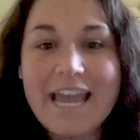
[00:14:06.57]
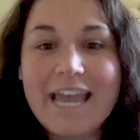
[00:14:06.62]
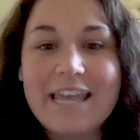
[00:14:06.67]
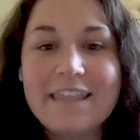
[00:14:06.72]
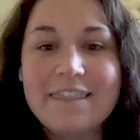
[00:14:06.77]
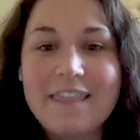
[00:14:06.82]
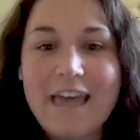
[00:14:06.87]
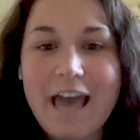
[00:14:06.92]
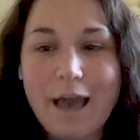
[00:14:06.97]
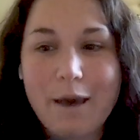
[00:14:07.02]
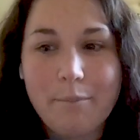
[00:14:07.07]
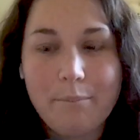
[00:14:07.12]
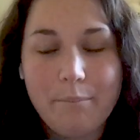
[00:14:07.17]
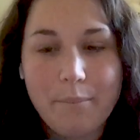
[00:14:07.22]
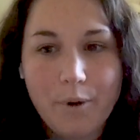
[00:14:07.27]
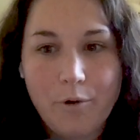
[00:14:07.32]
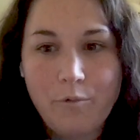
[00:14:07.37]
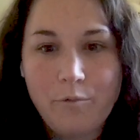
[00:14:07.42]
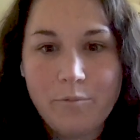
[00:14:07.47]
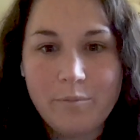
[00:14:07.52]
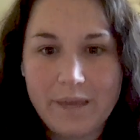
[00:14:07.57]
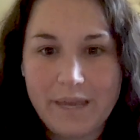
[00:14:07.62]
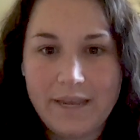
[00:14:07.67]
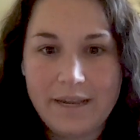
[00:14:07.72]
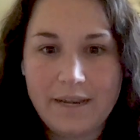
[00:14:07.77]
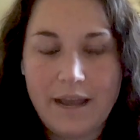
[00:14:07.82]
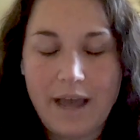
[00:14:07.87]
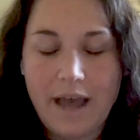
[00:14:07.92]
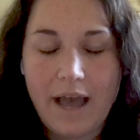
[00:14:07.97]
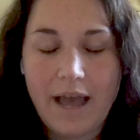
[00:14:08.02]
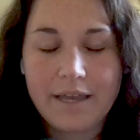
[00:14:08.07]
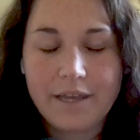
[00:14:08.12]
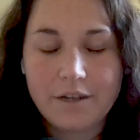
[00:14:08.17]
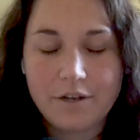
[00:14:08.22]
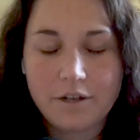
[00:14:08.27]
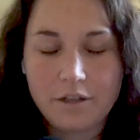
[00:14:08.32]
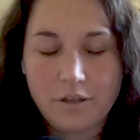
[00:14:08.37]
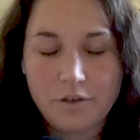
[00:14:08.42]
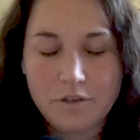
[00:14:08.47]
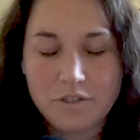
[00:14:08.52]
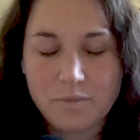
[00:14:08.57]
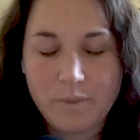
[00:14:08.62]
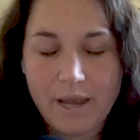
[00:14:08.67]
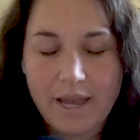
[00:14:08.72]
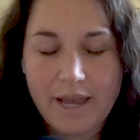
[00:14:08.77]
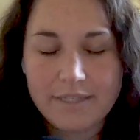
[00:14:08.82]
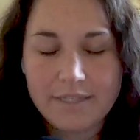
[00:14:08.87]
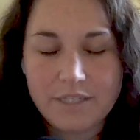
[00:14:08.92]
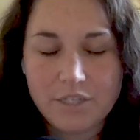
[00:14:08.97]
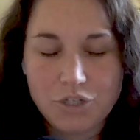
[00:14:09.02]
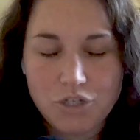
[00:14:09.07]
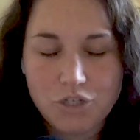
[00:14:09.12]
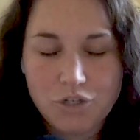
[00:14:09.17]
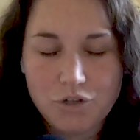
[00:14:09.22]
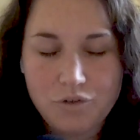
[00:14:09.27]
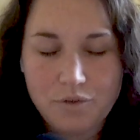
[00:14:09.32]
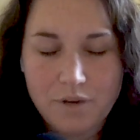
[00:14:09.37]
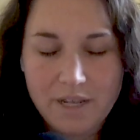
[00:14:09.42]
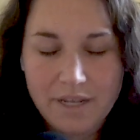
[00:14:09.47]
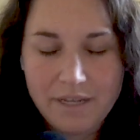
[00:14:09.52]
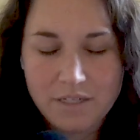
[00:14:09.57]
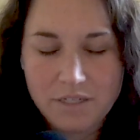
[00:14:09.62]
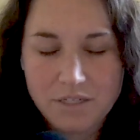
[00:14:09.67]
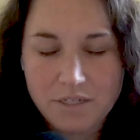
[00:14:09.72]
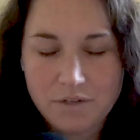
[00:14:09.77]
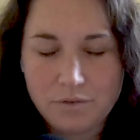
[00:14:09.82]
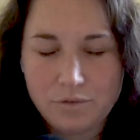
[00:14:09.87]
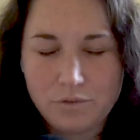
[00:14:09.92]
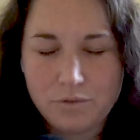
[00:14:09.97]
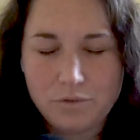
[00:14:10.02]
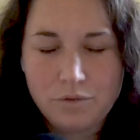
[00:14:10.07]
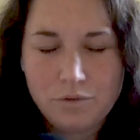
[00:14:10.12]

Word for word: In that moment, I could close my eyes and tune in to,